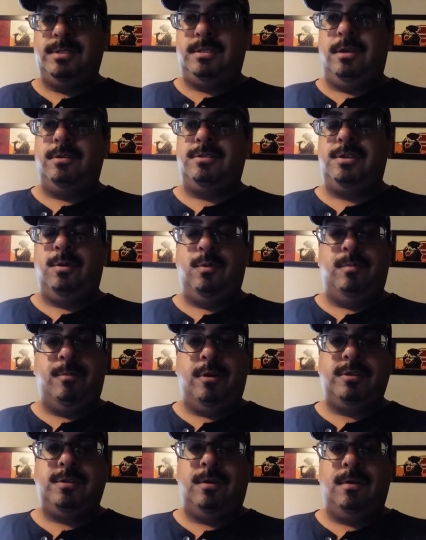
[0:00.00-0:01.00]
is also a
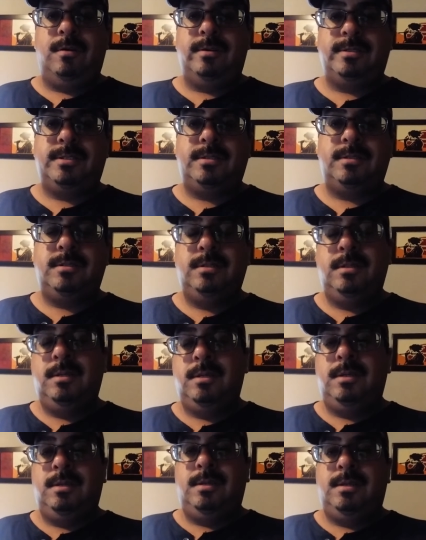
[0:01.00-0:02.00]
martial artist,
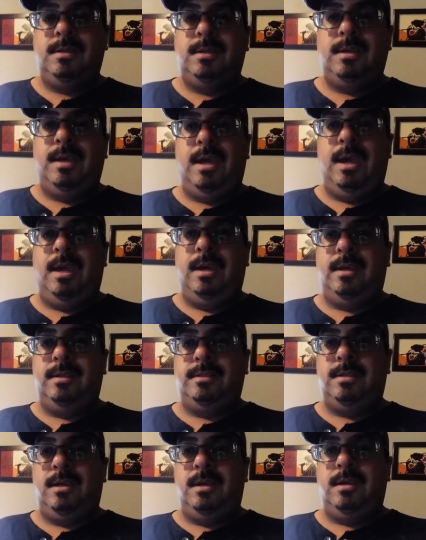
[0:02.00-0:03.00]

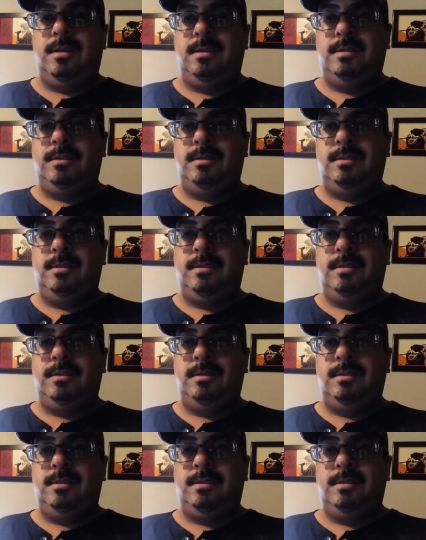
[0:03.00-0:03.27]
and I